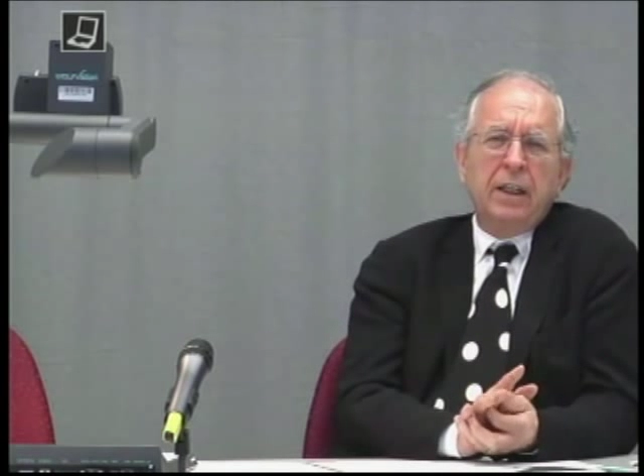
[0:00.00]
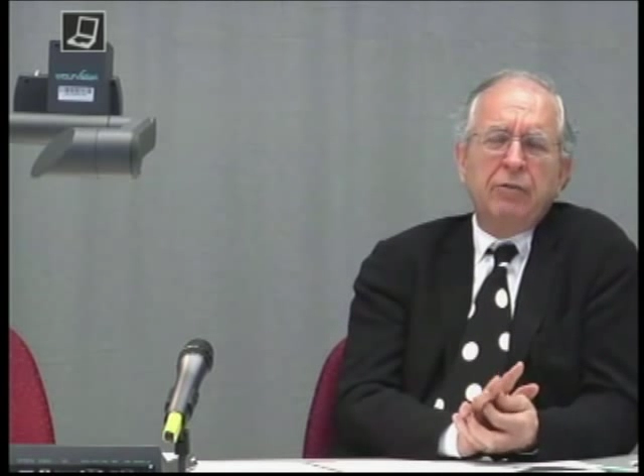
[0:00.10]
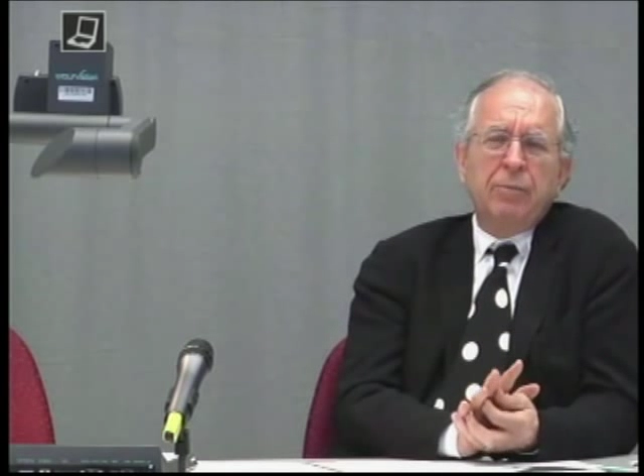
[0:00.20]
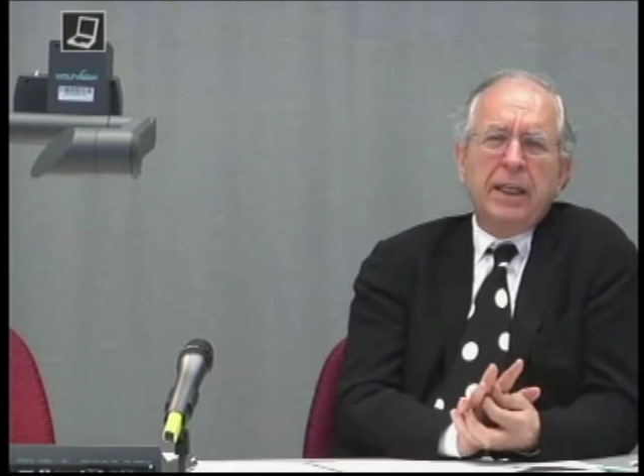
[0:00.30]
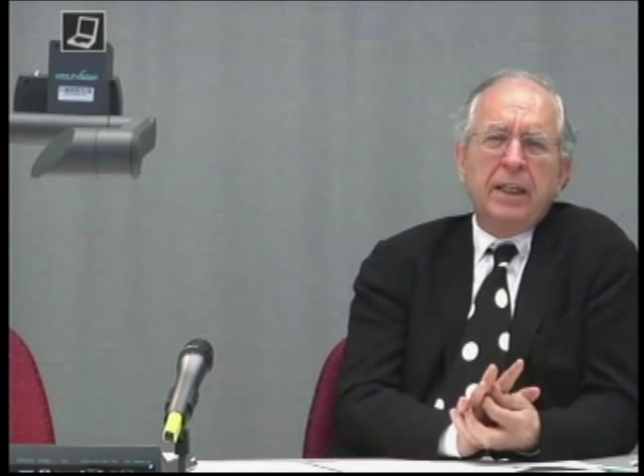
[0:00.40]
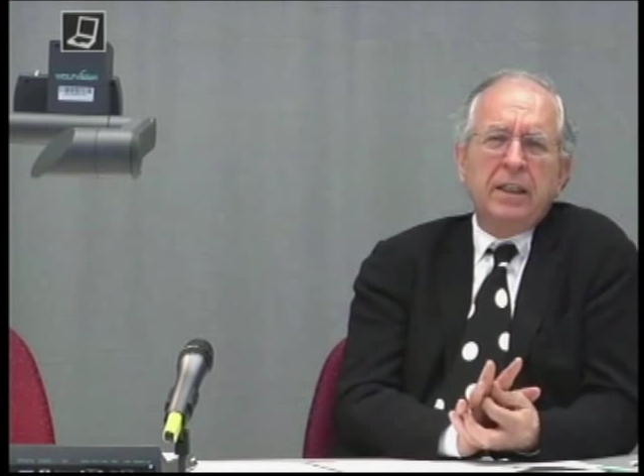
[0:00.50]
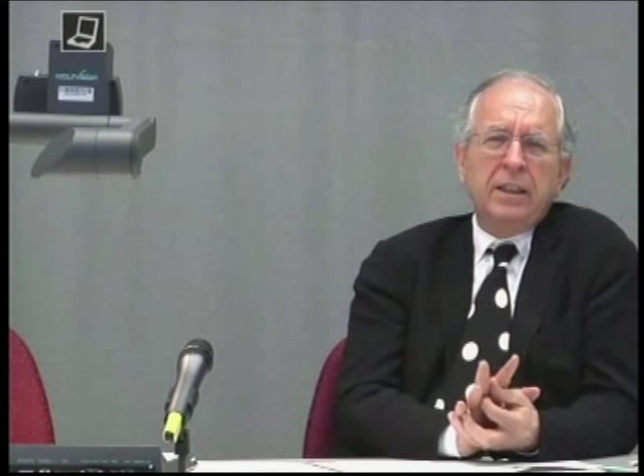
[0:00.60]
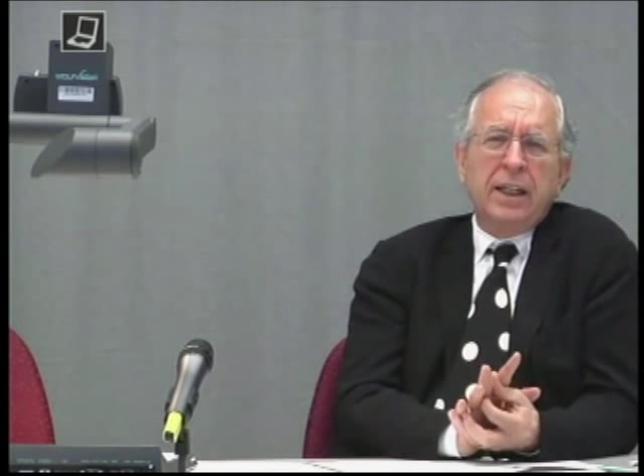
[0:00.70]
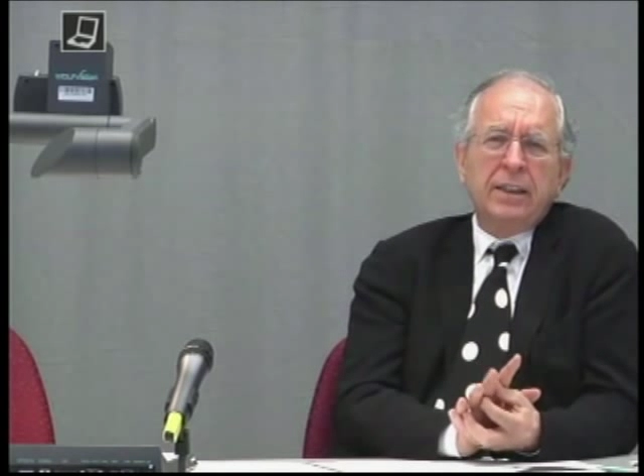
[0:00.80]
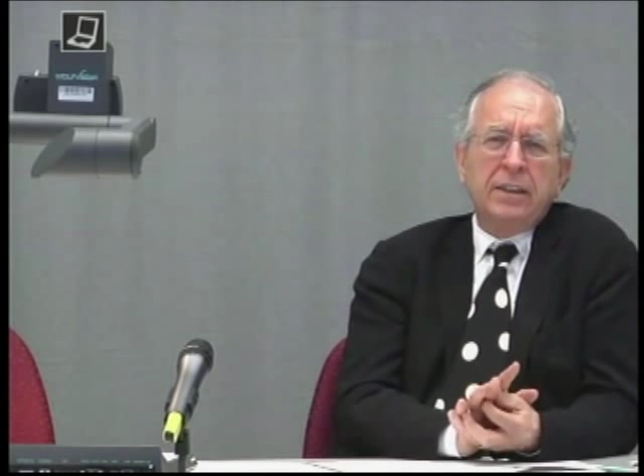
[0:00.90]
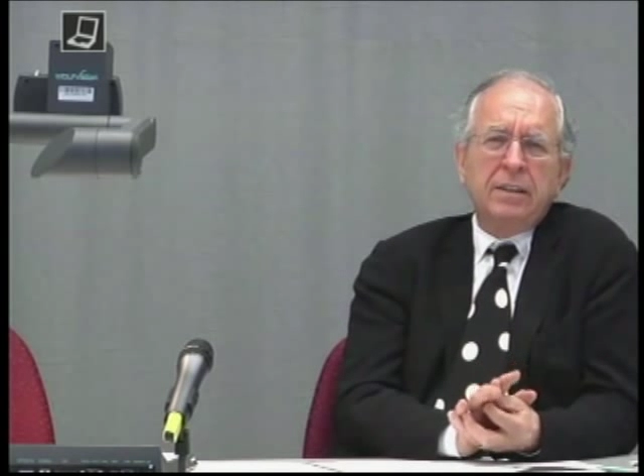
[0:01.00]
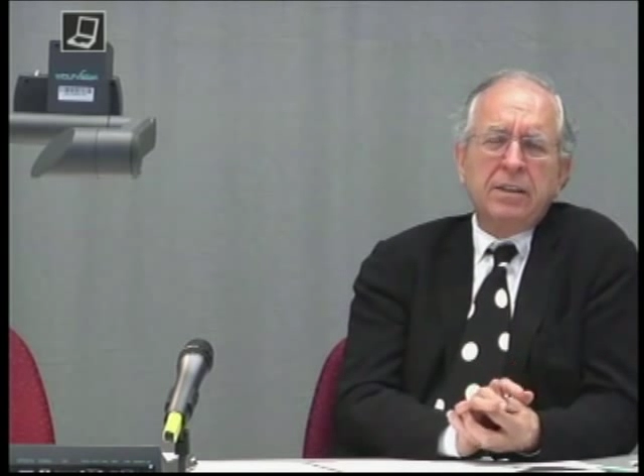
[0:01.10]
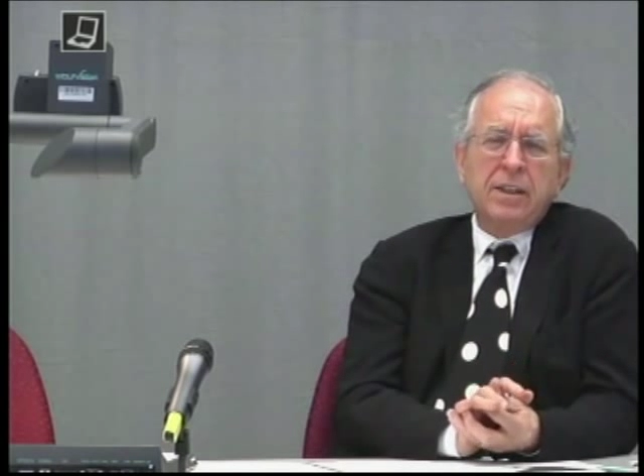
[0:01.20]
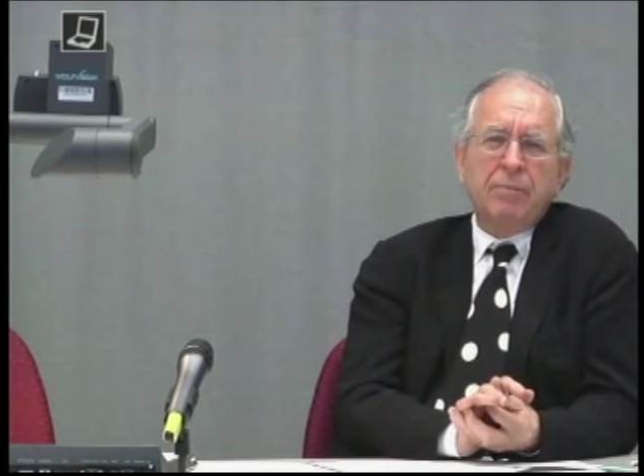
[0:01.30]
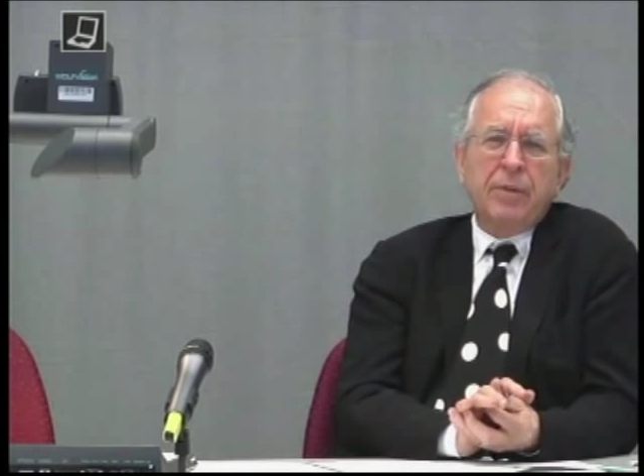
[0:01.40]
of being connected to
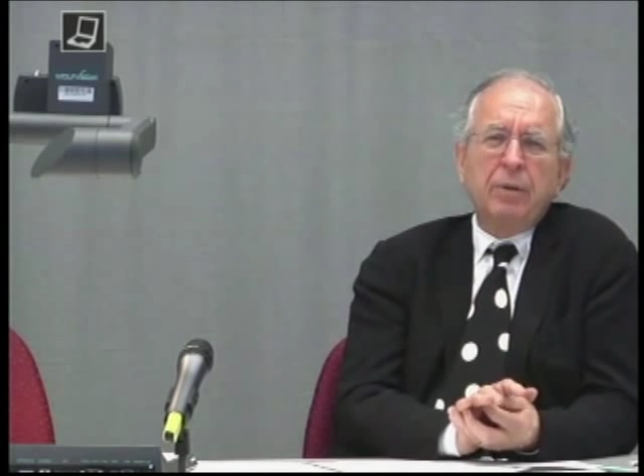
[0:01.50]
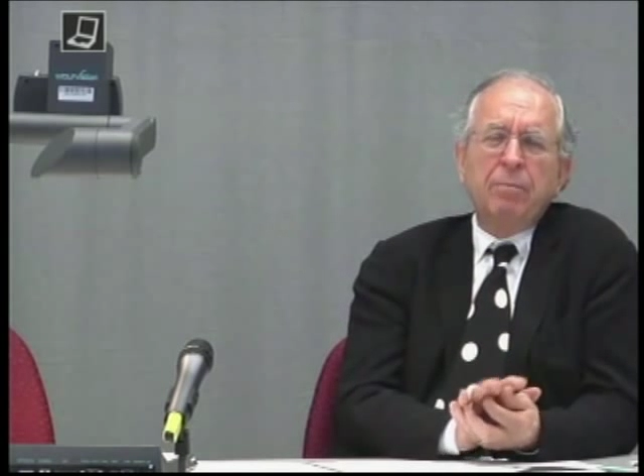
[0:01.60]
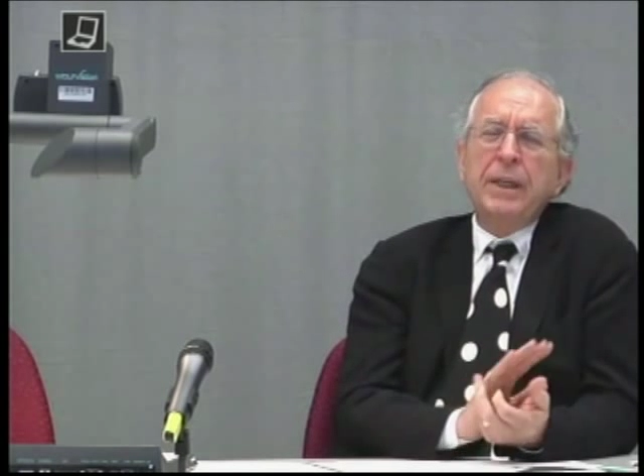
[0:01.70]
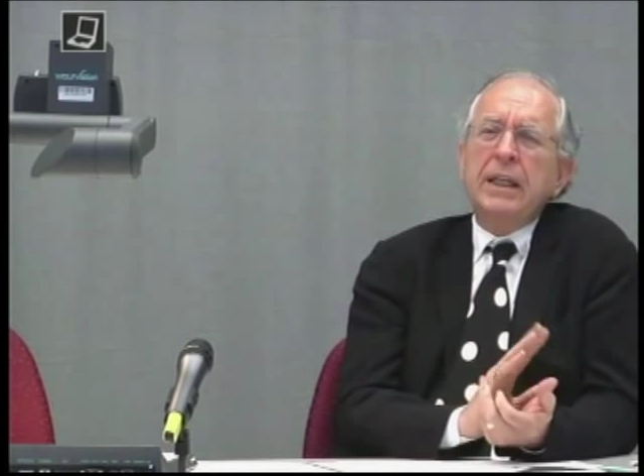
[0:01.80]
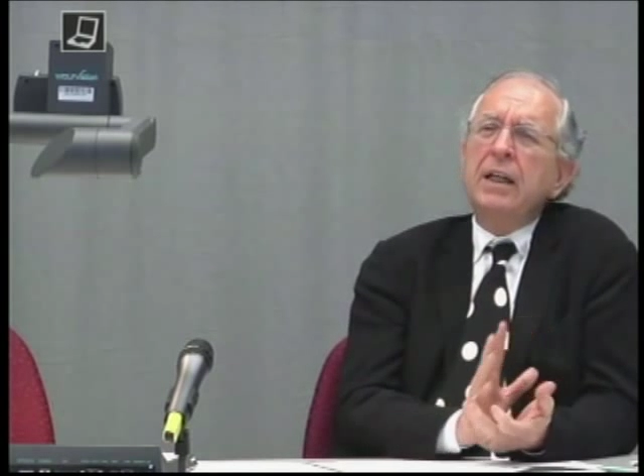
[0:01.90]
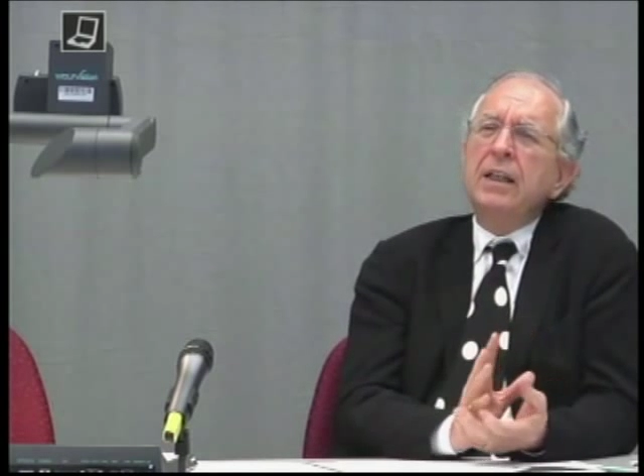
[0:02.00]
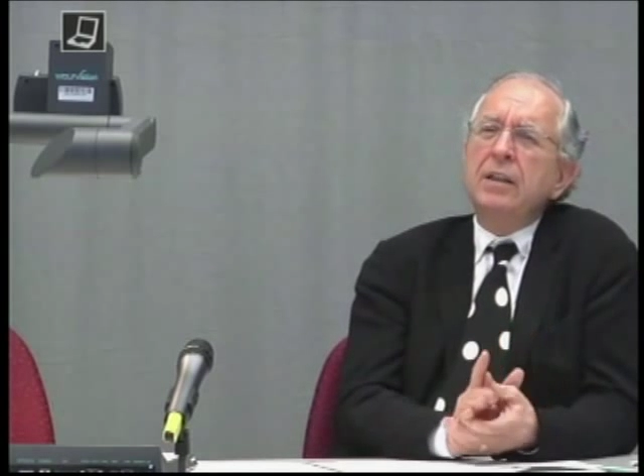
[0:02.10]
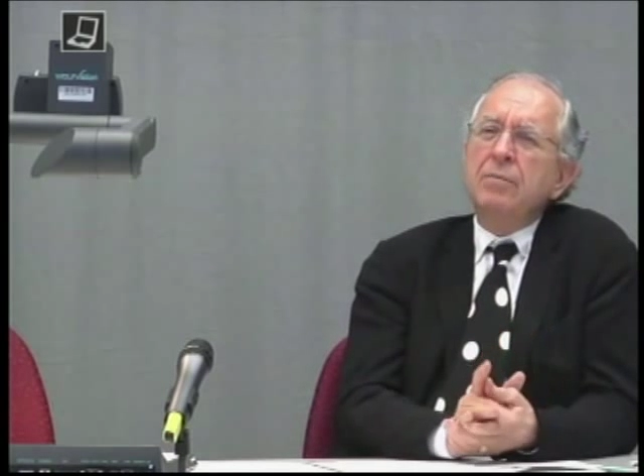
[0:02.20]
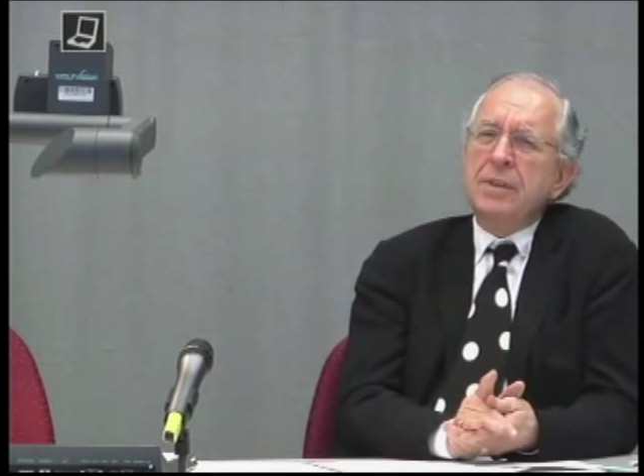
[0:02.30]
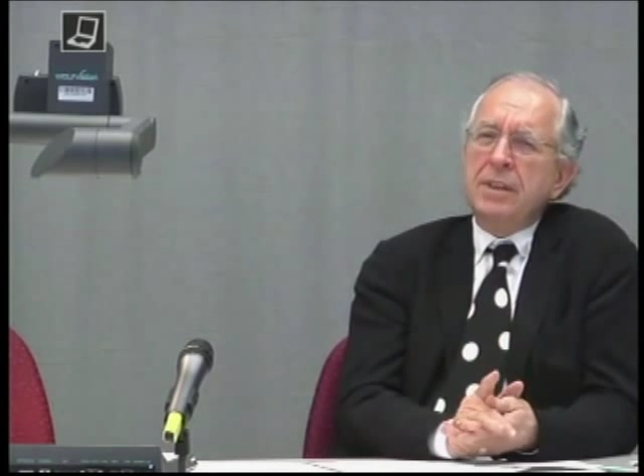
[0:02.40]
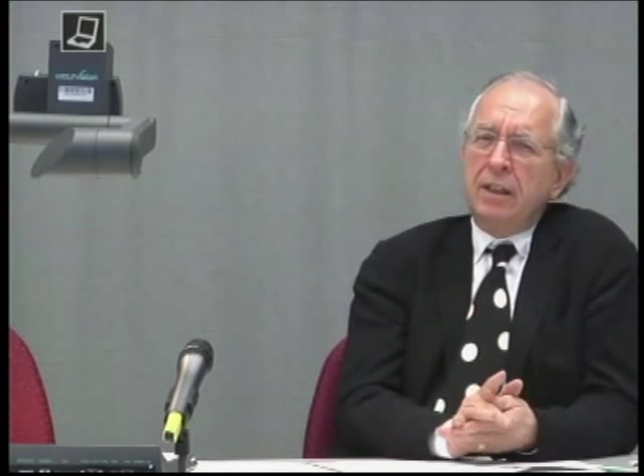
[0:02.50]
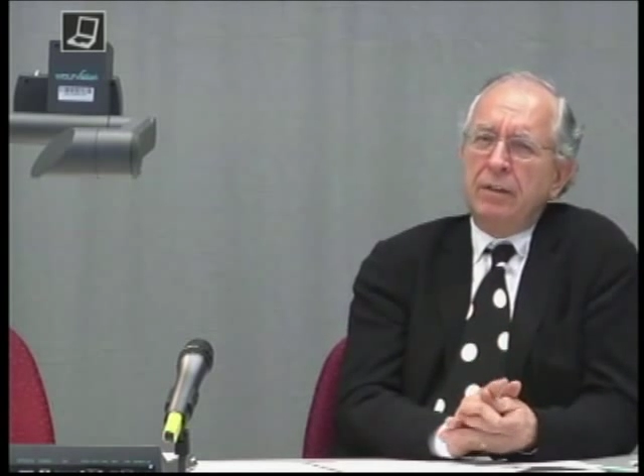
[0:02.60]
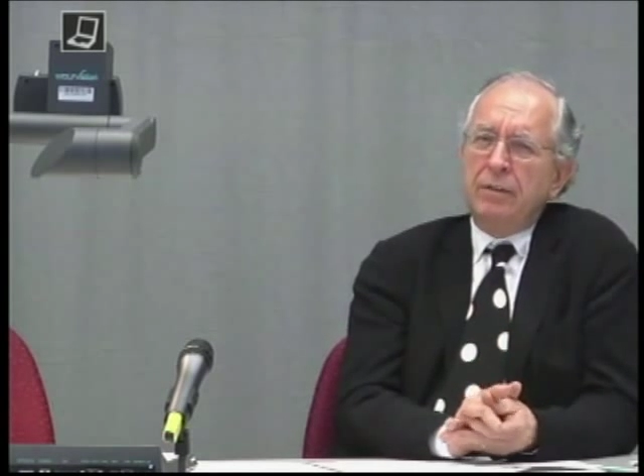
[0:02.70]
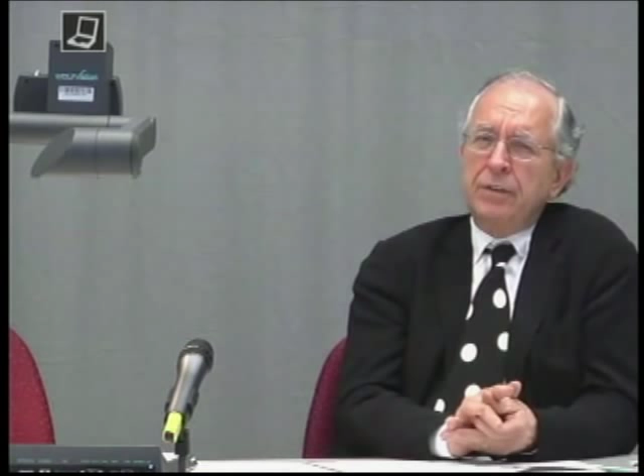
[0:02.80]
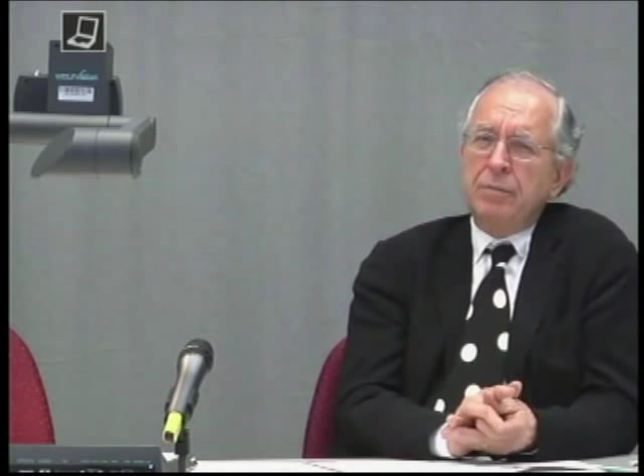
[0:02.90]
something beyond
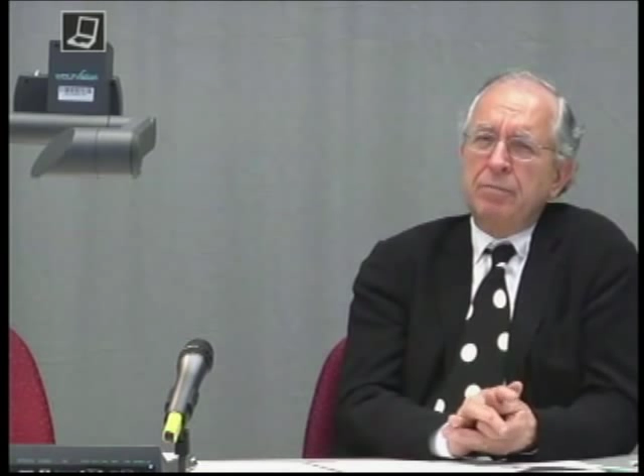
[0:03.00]
themselves,